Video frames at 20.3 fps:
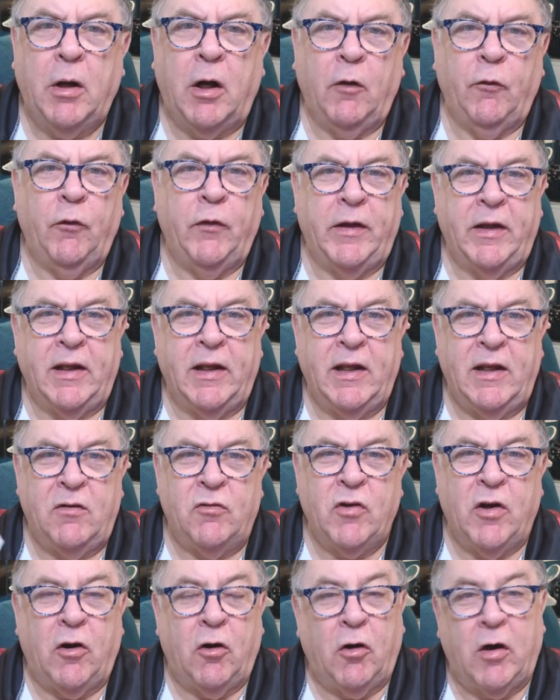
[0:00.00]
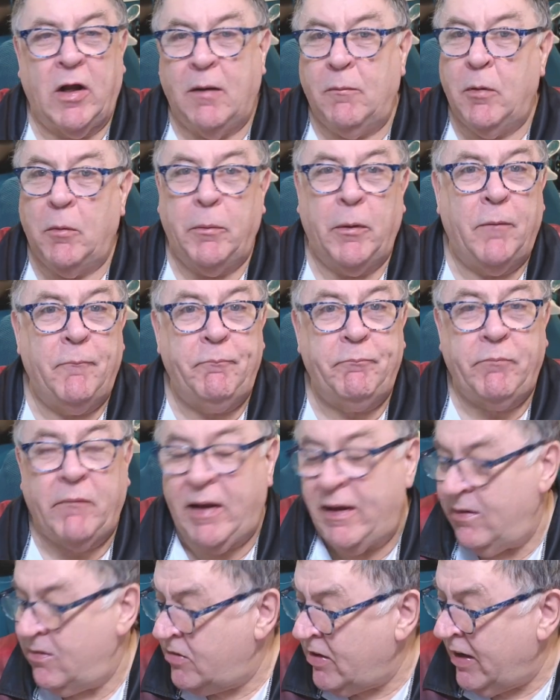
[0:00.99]
pardon me eating on camera, but
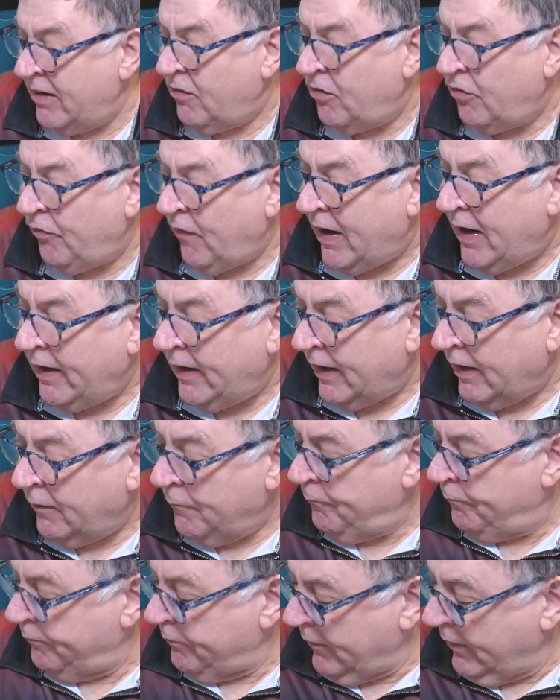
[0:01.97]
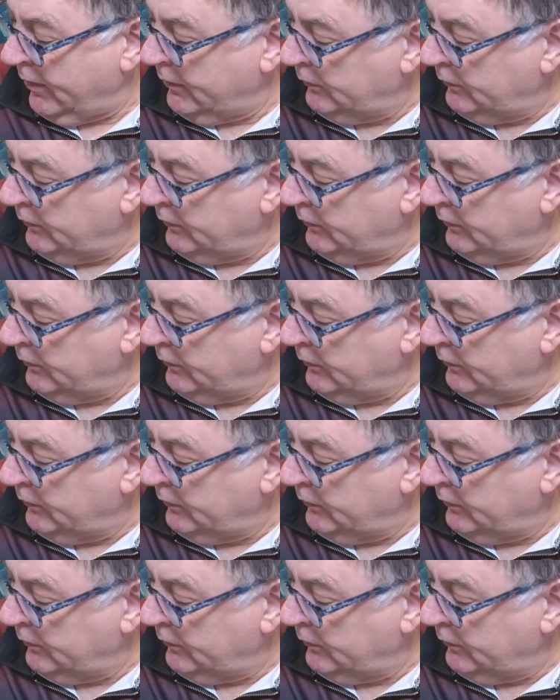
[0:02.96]
it tastes fine. And